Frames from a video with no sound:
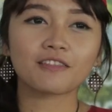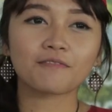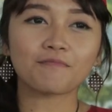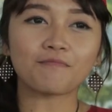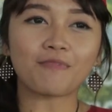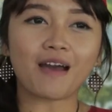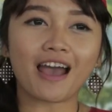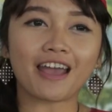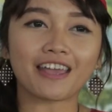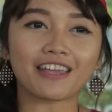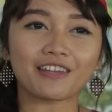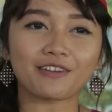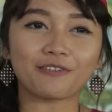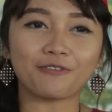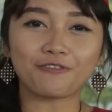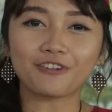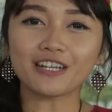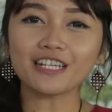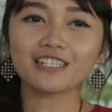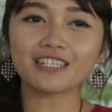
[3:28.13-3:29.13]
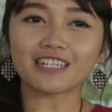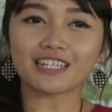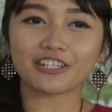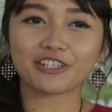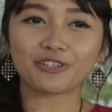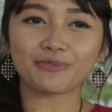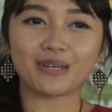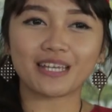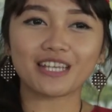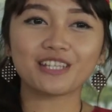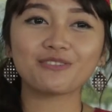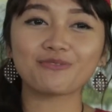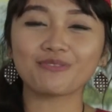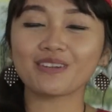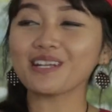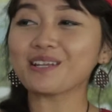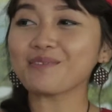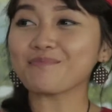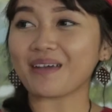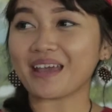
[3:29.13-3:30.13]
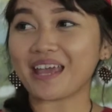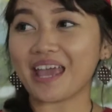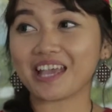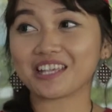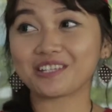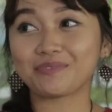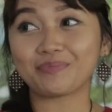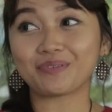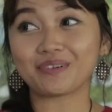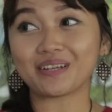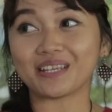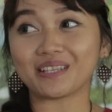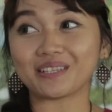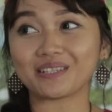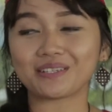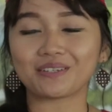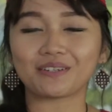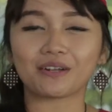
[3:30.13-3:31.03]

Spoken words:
by research, but it's really by experience.